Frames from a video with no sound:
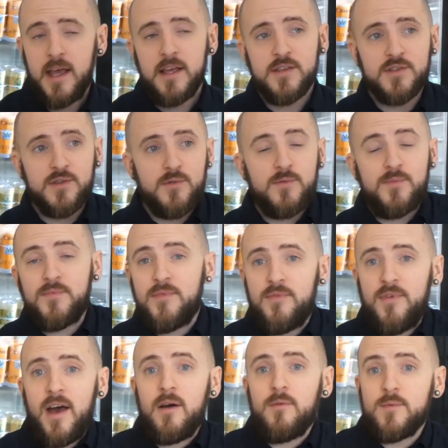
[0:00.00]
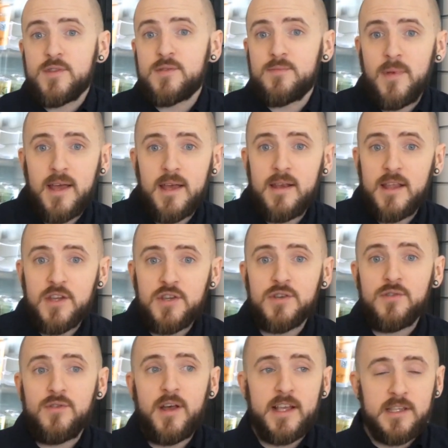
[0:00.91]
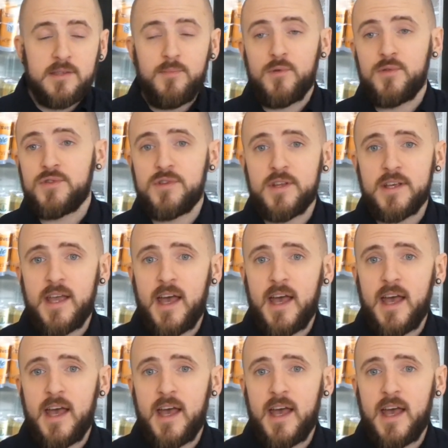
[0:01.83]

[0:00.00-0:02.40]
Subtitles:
So that was my initial exposure to